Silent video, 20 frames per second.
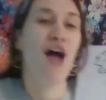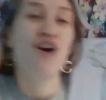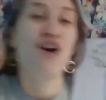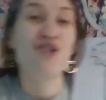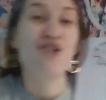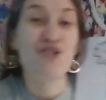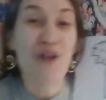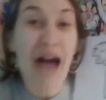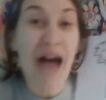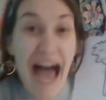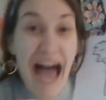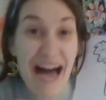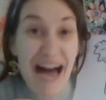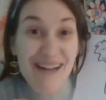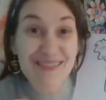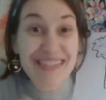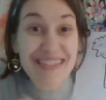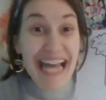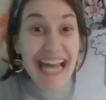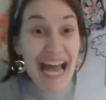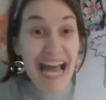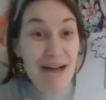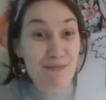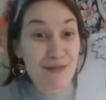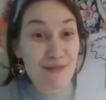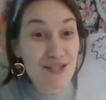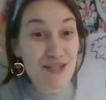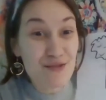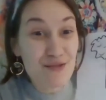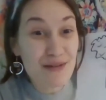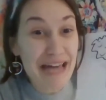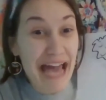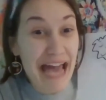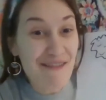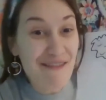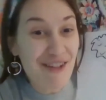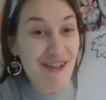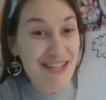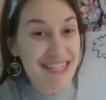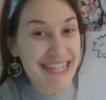So how many apples do we have
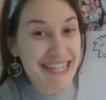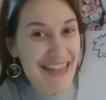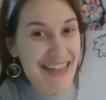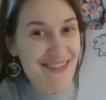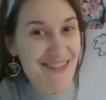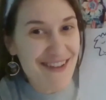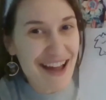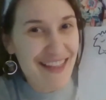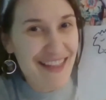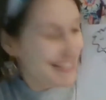all together now?